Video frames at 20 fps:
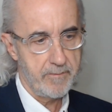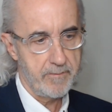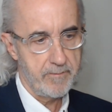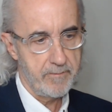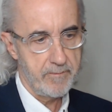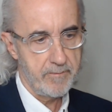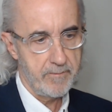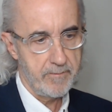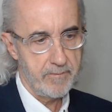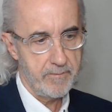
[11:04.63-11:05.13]

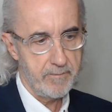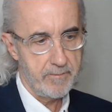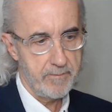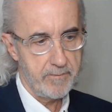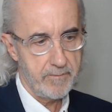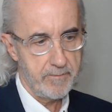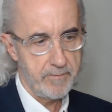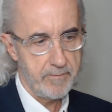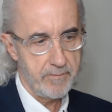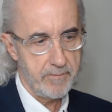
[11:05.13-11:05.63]

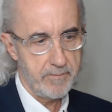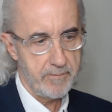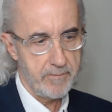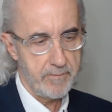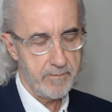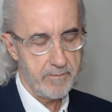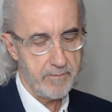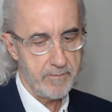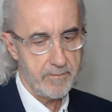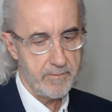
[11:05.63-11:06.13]

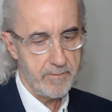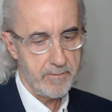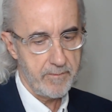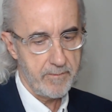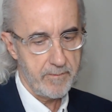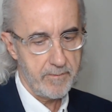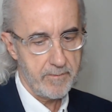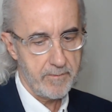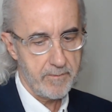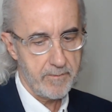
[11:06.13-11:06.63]

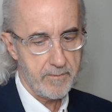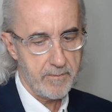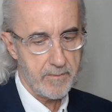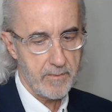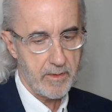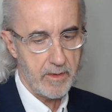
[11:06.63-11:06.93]
Nobody speaks.